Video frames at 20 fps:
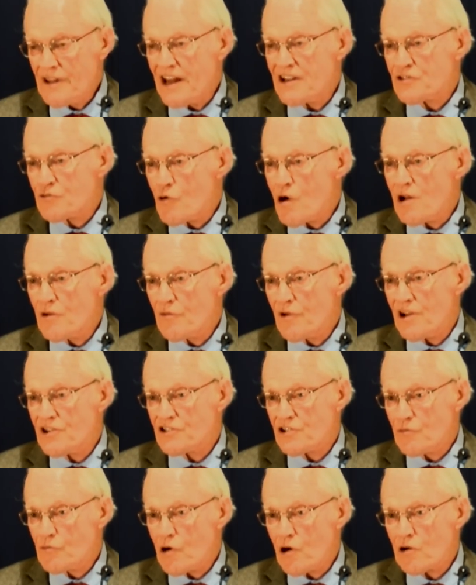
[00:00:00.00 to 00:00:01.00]
That's one
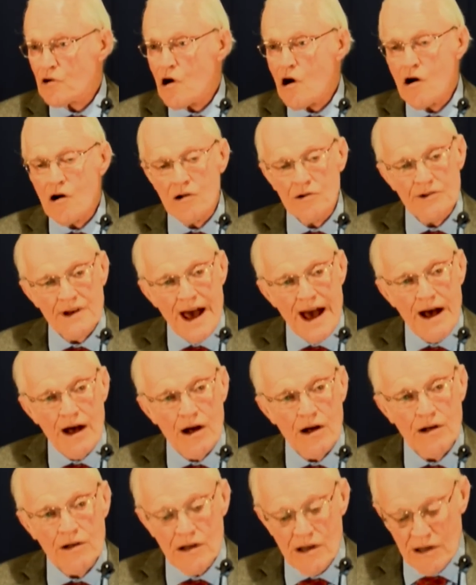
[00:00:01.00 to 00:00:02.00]
reason we're called
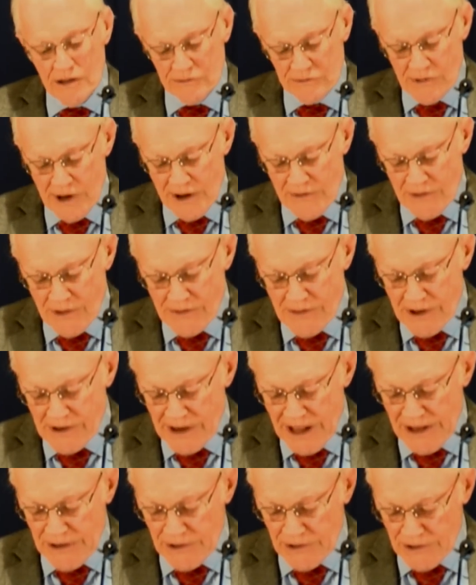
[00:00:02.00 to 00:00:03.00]
now rather than
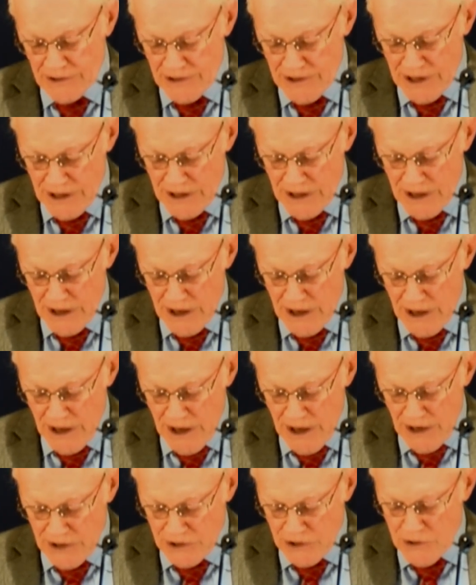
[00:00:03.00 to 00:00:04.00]
later.
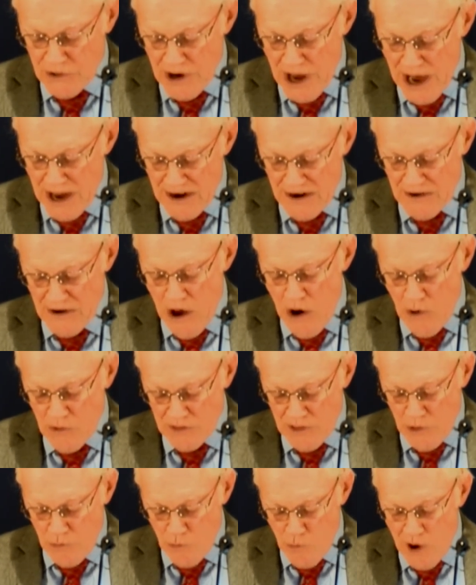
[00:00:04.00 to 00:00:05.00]
Do you not know
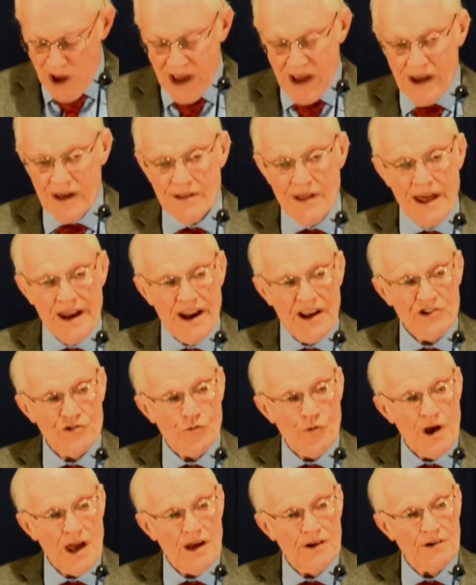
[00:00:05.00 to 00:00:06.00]
that we, that is,
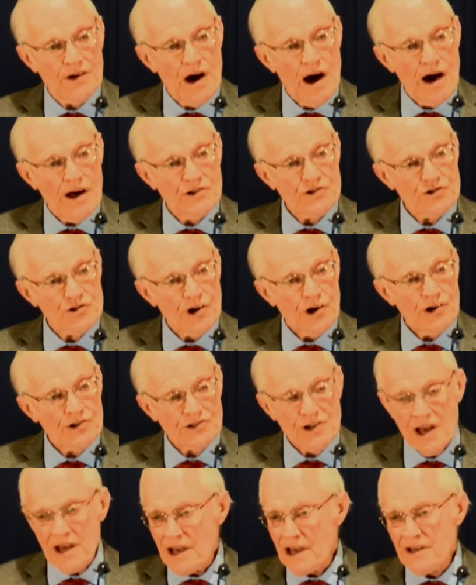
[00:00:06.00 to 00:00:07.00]
we in God's church,
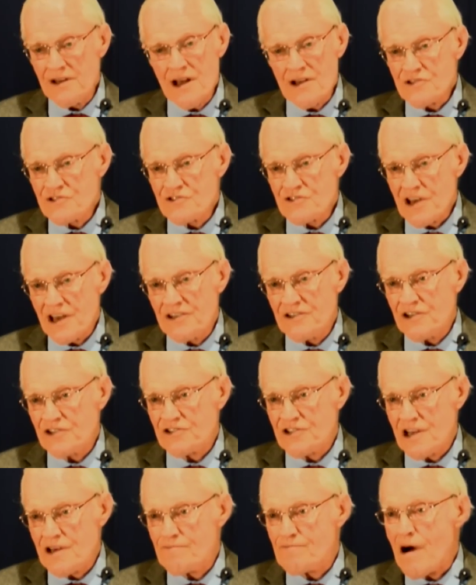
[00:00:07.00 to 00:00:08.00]
he doesn't say
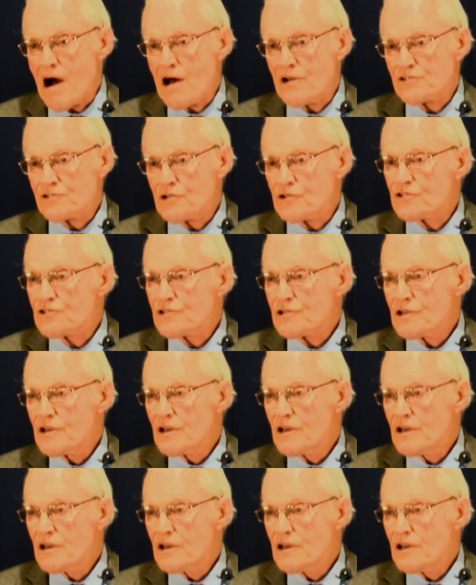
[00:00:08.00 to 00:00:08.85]
just the apostles.